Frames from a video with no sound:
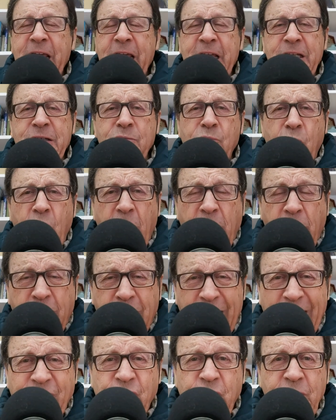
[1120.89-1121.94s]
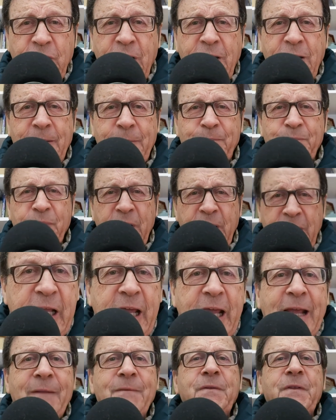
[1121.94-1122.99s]
is more rational,
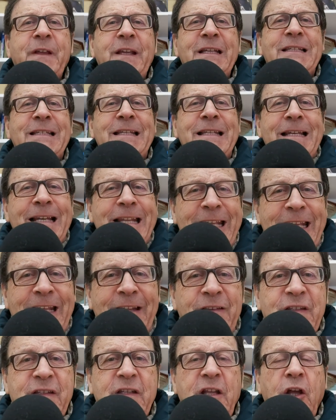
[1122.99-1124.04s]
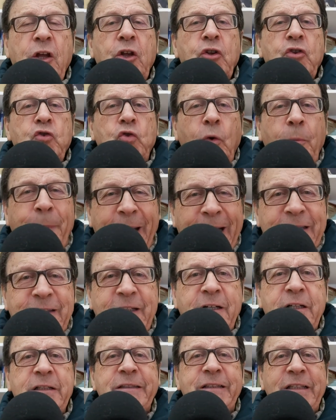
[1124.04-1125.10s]
and this leads to
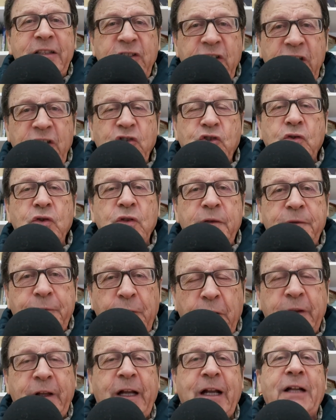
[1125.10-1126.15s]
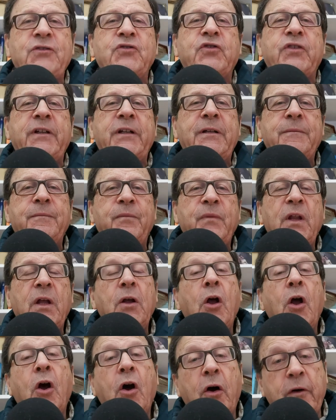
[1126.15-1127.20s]
better decisions for the country,
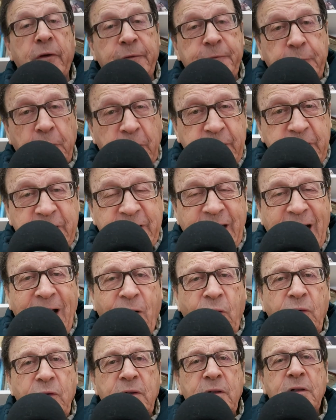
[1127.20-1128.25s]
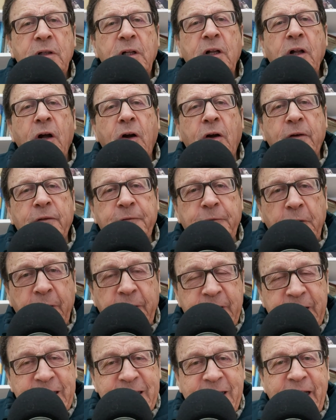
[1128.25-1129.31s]
or for the town, or
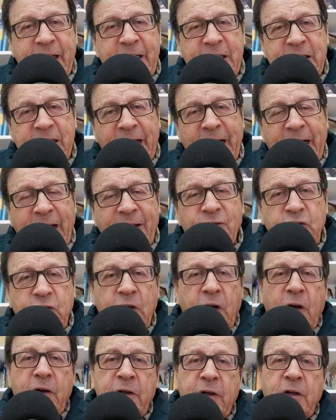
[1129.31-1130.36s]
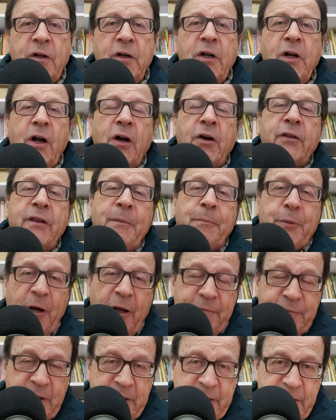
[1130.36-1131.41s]
for the state, the canton, or the
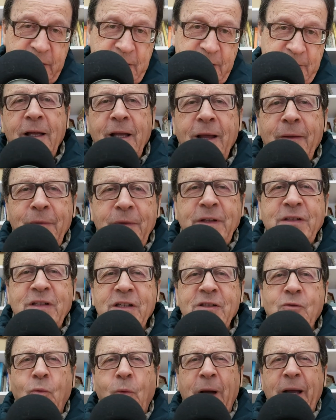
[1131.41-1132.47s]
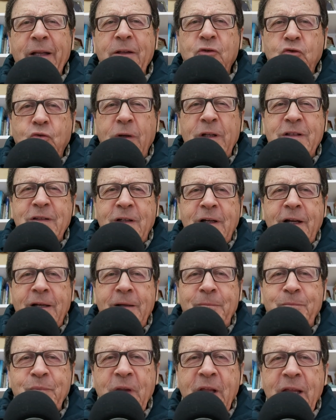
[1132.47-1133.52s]
province. And this is why
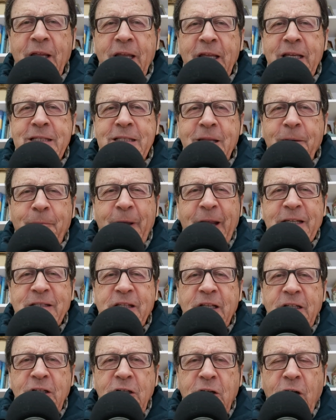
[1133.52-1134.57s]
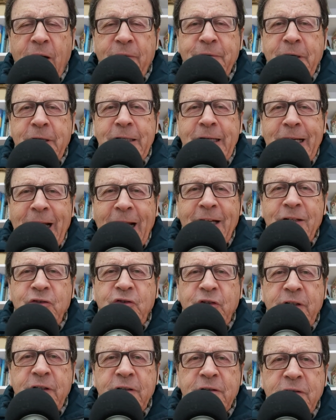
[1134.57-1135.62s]
Switzerland is the best governed
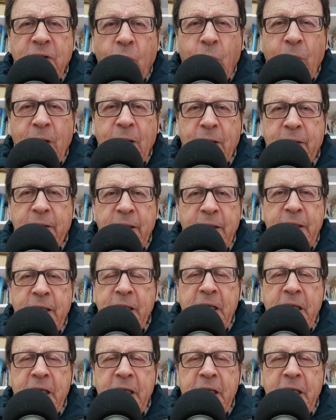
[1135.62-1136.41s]
country in the world,